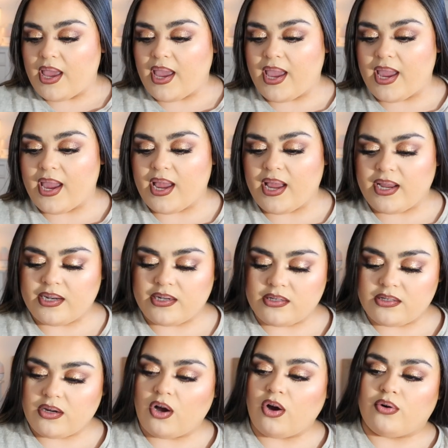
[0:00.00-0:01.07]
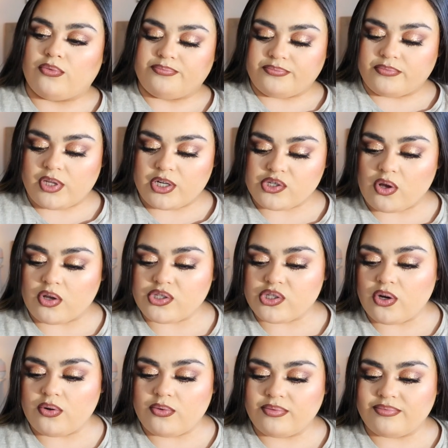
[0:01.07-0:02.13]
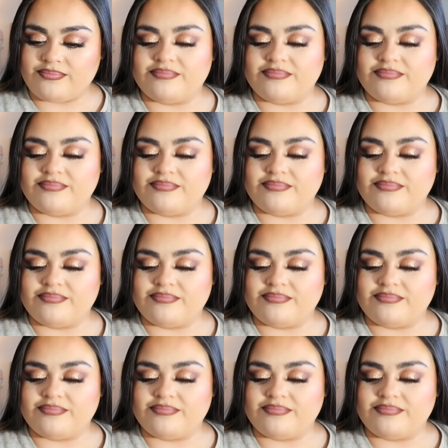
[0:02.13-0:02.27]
And oh, there's also